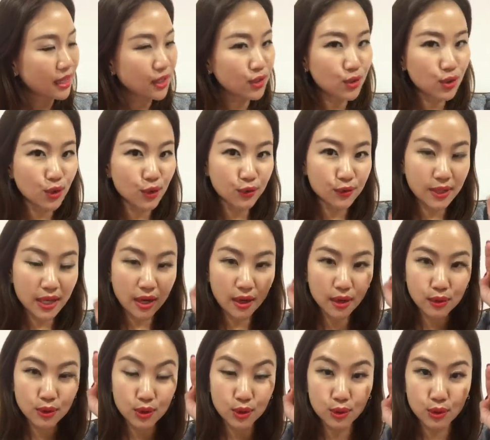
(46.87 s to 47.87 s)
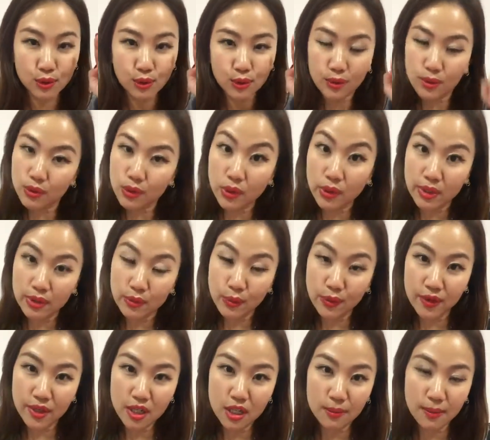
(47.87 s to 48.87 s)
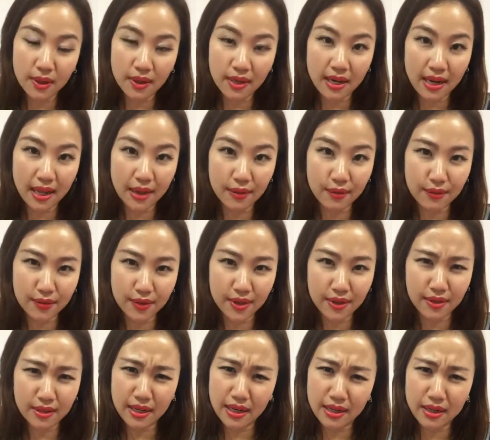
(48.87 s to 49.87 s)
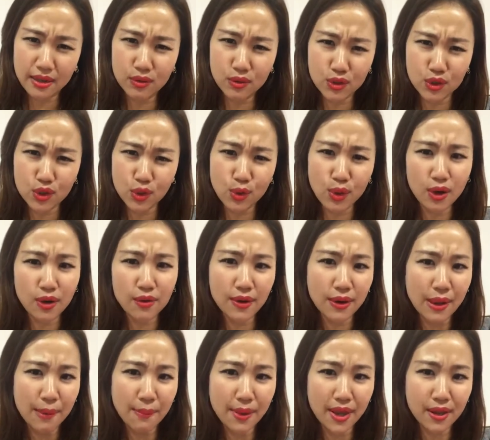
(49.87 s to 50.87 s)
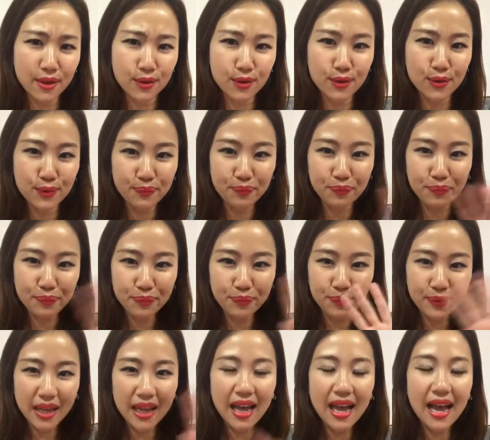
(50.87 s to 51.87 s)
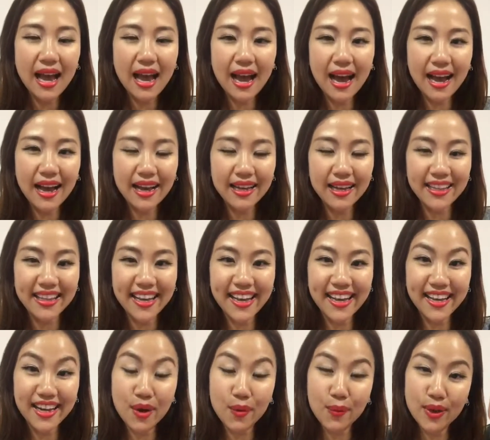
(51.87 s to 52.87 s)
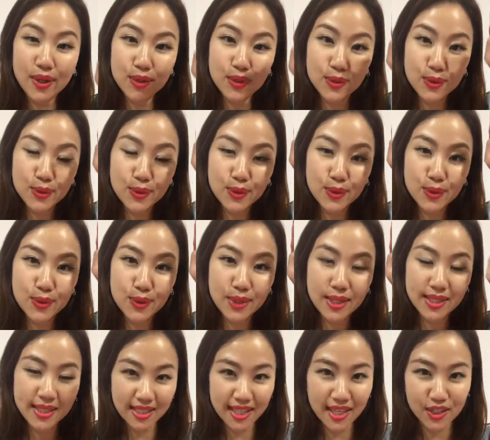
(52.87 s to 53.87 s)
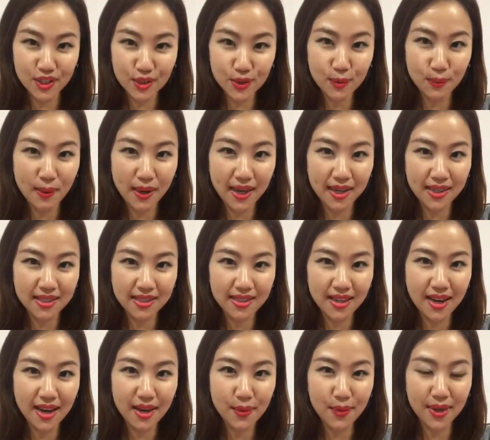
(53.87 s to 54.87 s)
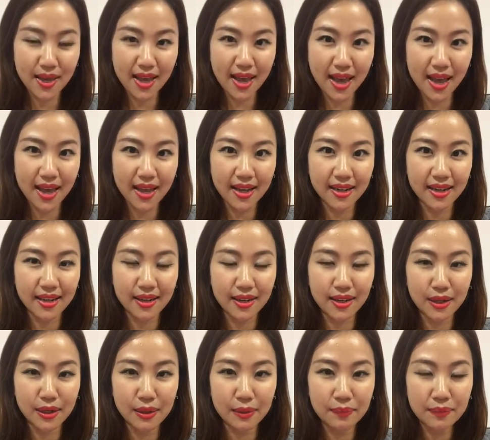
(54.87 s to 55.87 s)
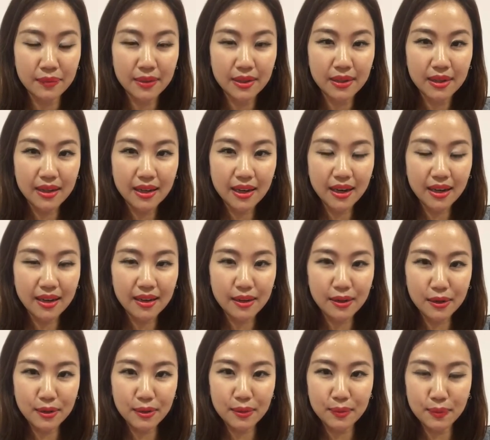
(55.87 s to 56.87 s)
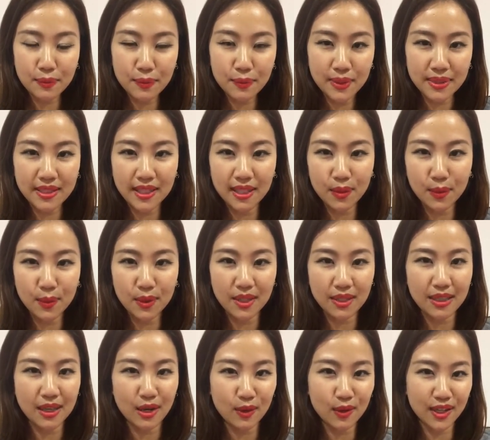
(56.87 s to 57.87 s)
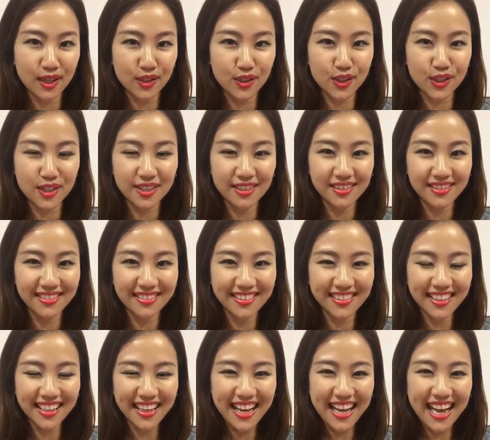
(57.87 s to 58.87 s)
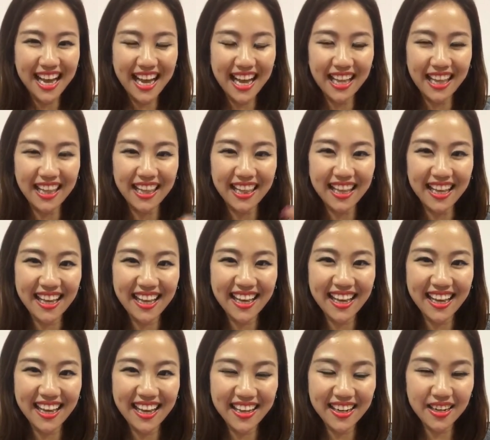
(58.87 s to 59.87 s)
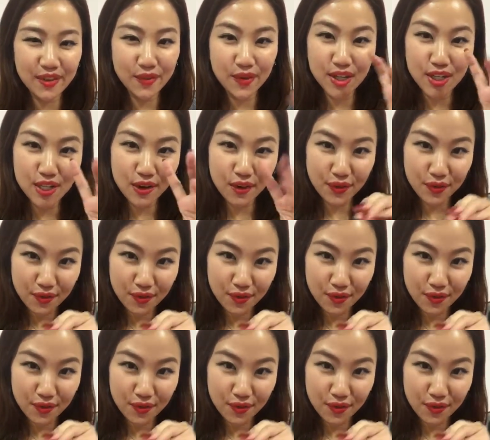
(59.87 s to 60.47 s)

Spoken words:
drove down to, so we finished about 11 or 12 when I met you. Then I went to International Plaza. We had a meeting with our national, and then I finished at